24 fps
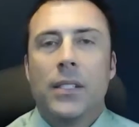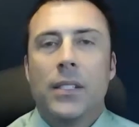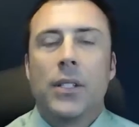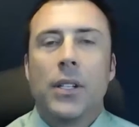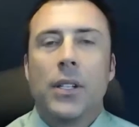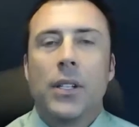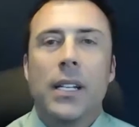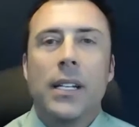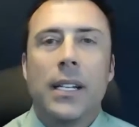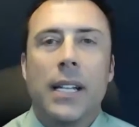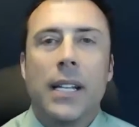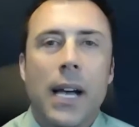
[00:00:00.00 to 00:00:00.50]

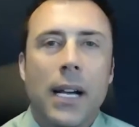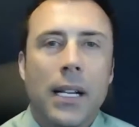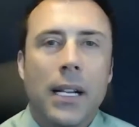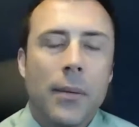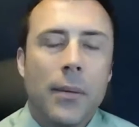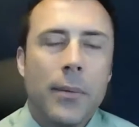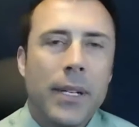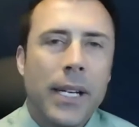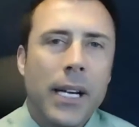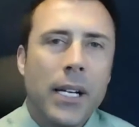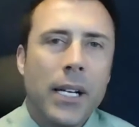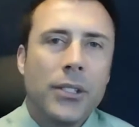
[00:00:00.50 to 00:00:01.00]
So then, Doc,
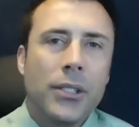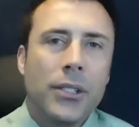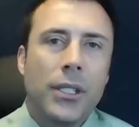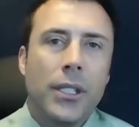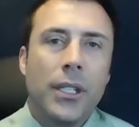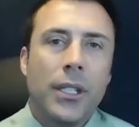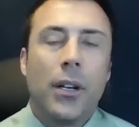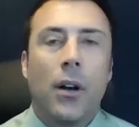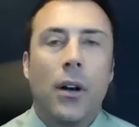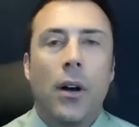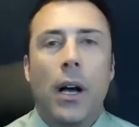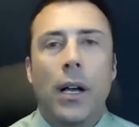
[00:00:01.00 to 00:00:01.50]
let me ask
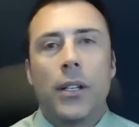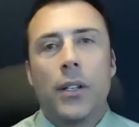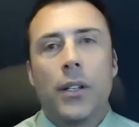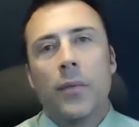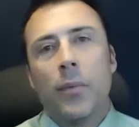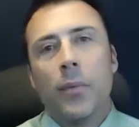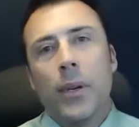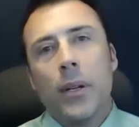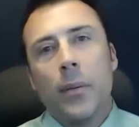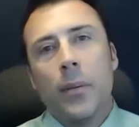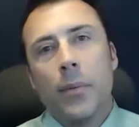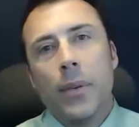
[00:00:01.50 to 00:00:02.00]
you,
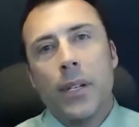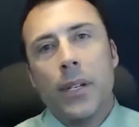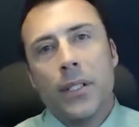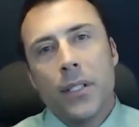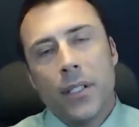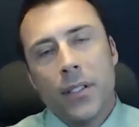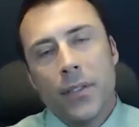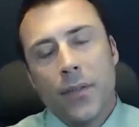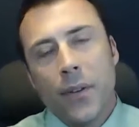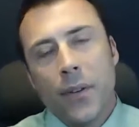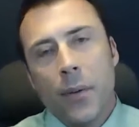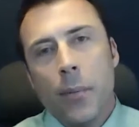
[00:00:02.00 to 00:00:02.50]
you've been in
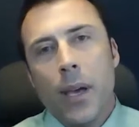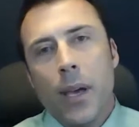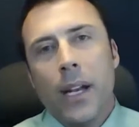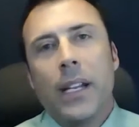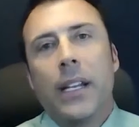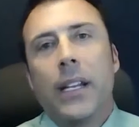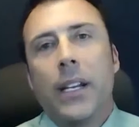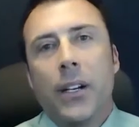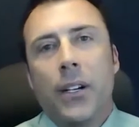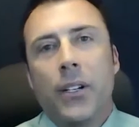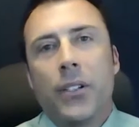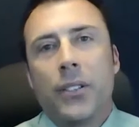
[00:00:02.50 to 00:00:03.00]
business for
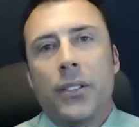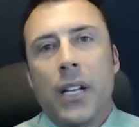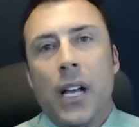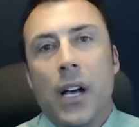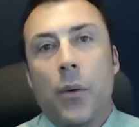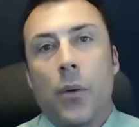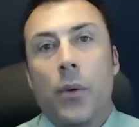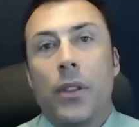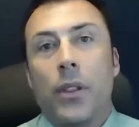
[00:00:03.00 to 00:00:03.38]
many years now.